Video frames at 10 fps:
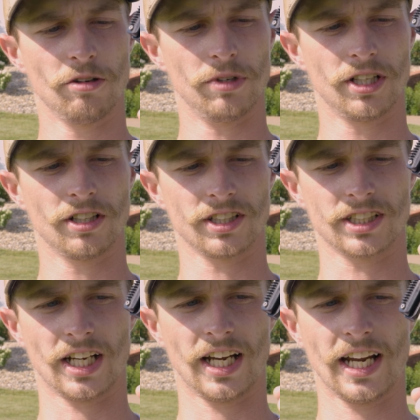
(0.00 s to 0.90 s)
because
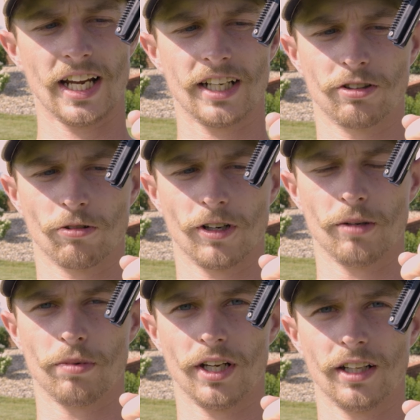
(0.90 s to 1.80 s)
I had
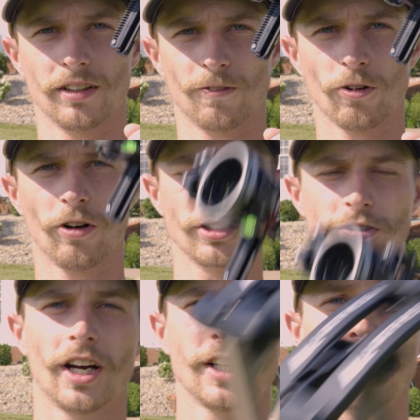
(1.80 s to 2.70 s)
grip in the front
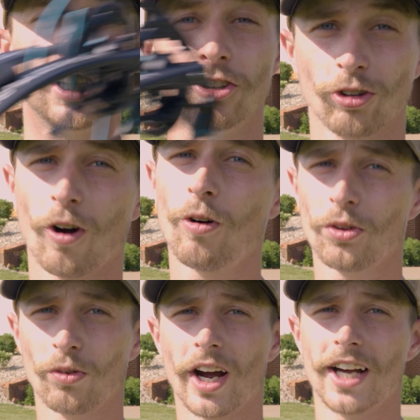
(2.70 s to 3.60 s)
so I could control
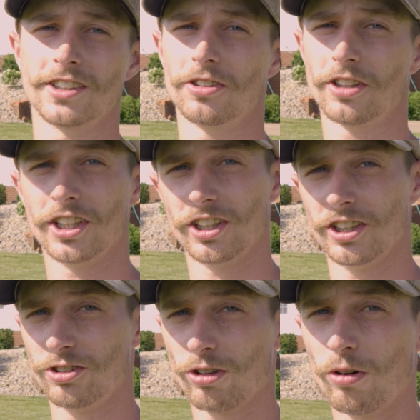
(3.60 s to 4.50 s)
the riser and could
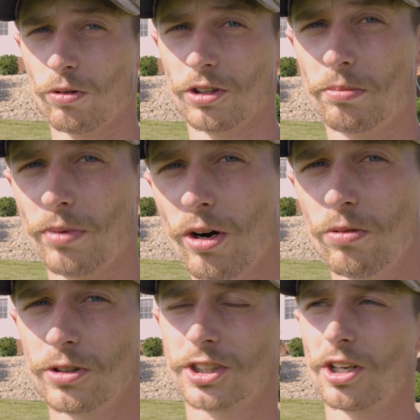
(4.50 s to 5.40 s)
control where the bow
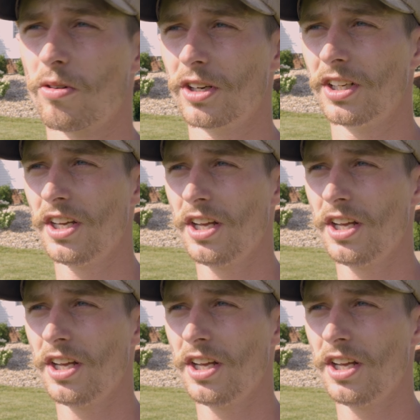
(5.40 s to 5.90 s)
was going